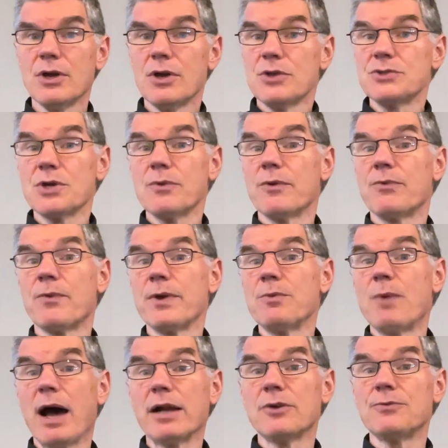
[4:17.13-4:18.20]
So if we
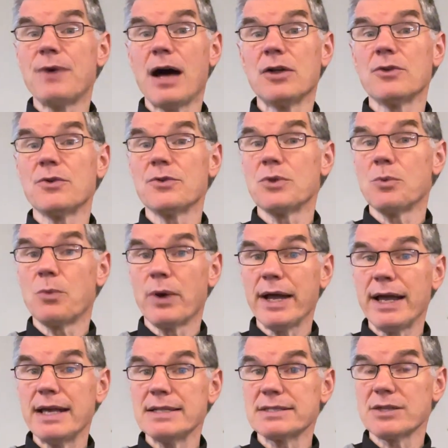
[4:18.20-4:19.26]
want to follow the
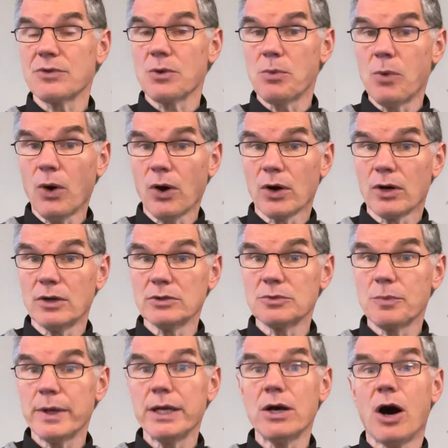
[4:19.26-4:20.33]
ways of the world,
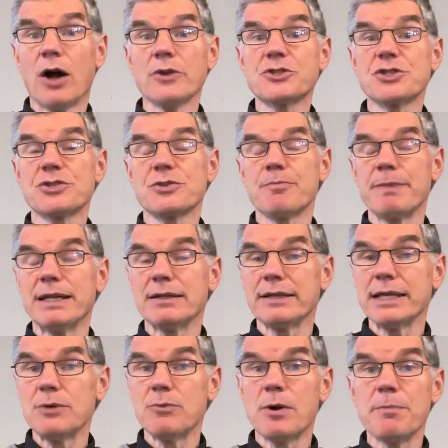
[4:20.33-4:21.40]
we
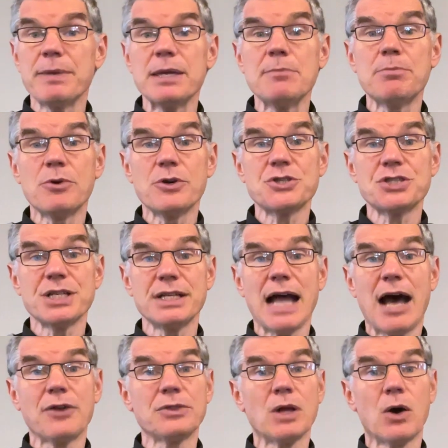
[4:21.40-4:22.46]
ultimately will be pushing
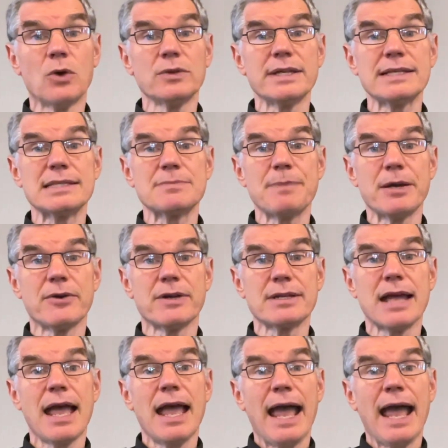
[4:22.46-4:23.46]
out the Holy Spirit,